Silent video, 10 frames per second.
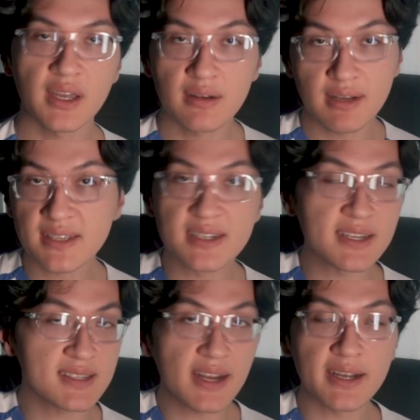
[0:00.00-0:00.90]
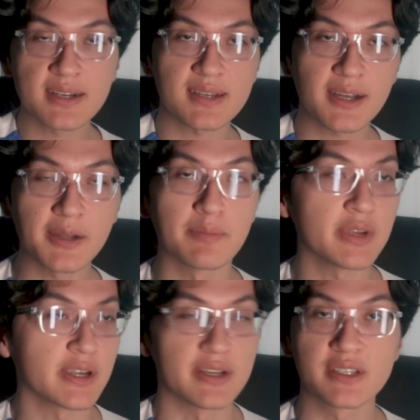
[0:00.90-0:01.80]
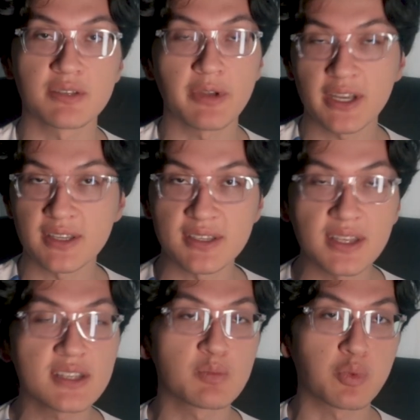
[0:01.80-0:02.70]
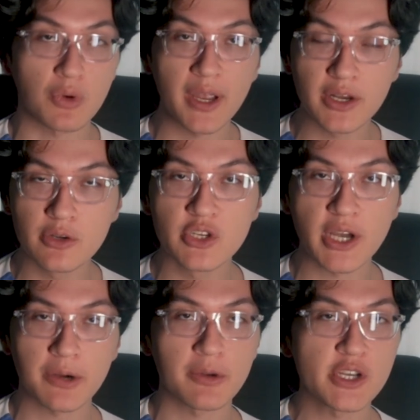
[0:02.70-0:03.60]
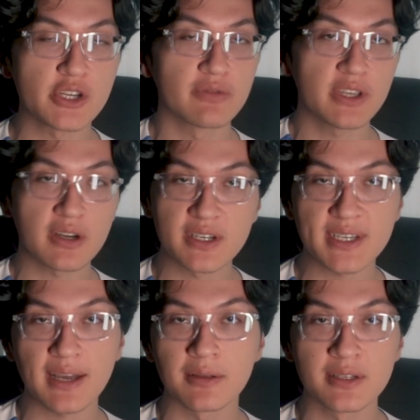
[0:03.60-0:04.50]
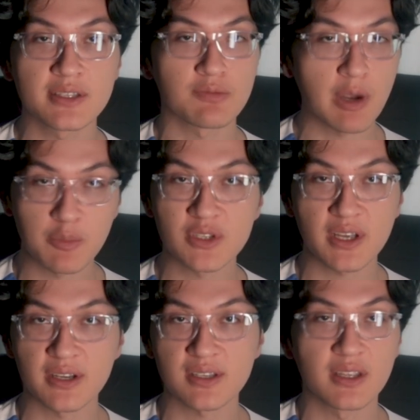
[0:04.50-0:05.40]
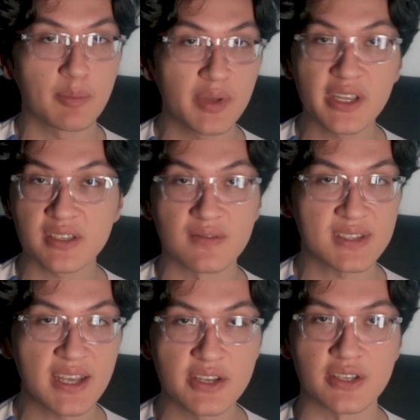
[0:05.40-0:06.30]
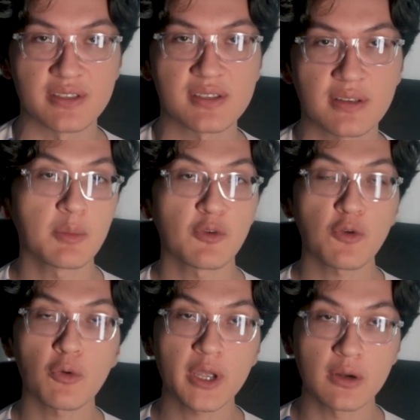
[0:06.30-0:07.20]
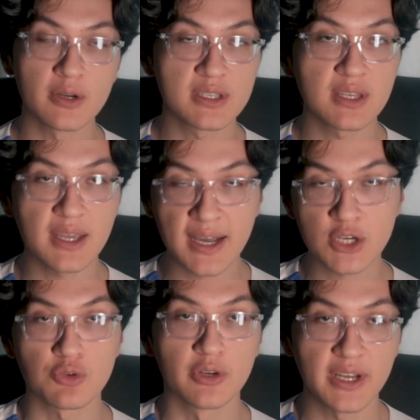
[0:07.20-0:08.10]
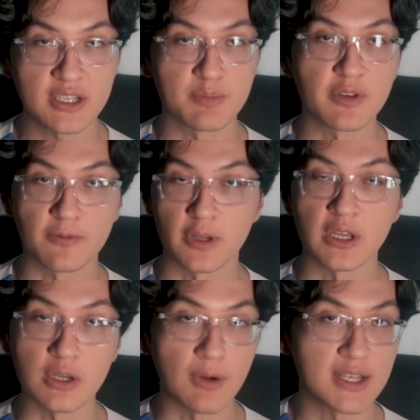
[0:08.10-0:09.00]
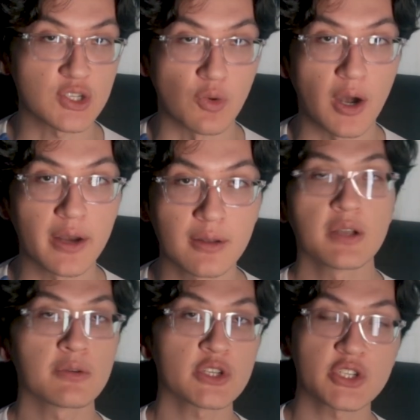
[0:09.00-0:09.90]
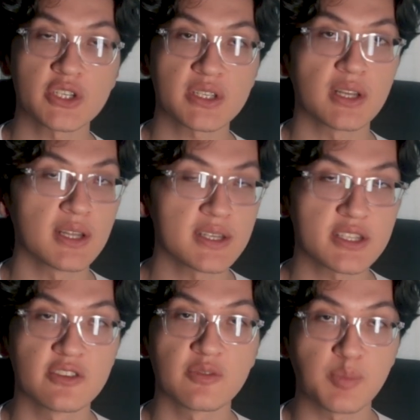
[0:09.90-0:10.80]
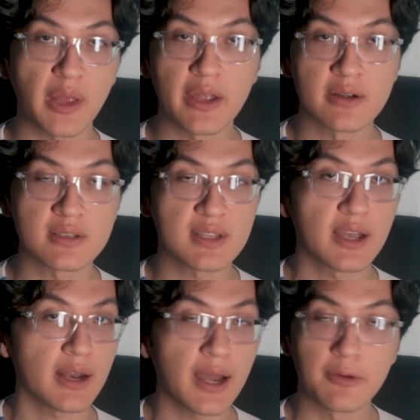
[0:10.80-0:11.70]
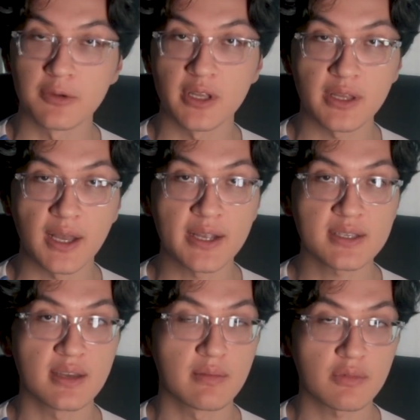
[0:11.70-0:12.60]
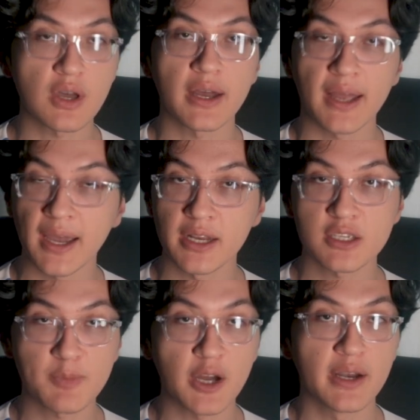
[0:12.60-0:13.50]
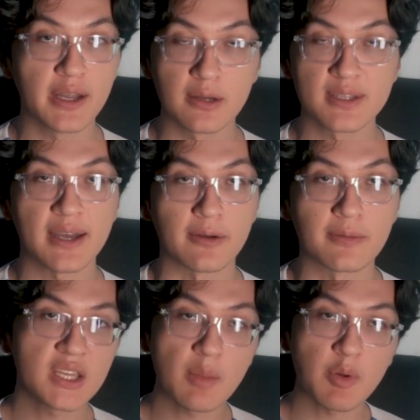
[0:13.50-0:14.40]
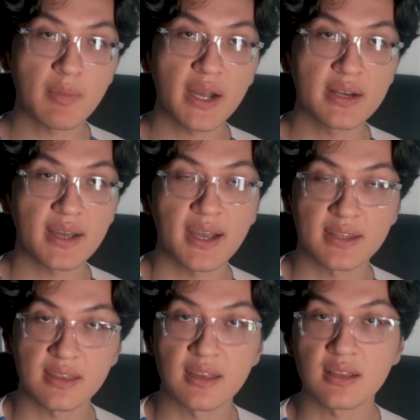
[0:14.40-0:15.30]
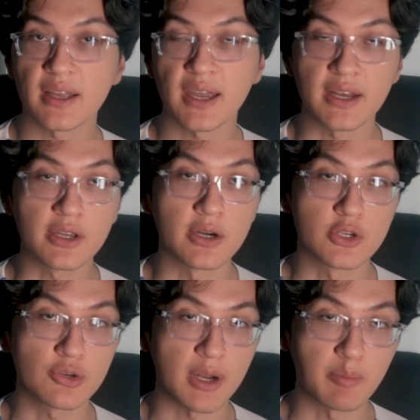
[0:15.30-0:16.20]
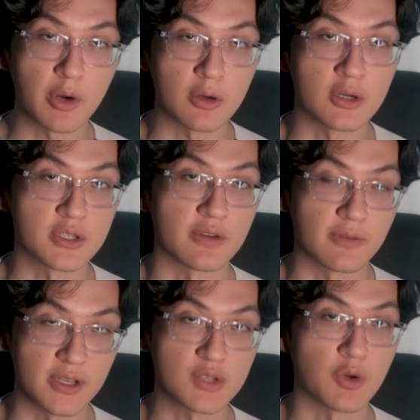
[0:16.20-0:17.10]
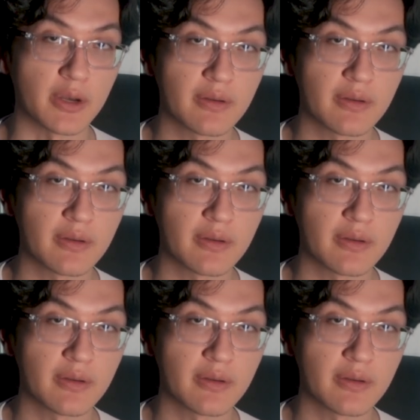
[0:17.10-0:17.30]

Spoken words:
And it's an exciting time because we get to see this brand new generation of young talent represent us on the biggest of stages. Now, before we go into the actual announcement for the US squad, here was just a list of players that I really liked and thought had a spot nailed down. Keep in mind I had to think like head coach Gregg berhalter for this one.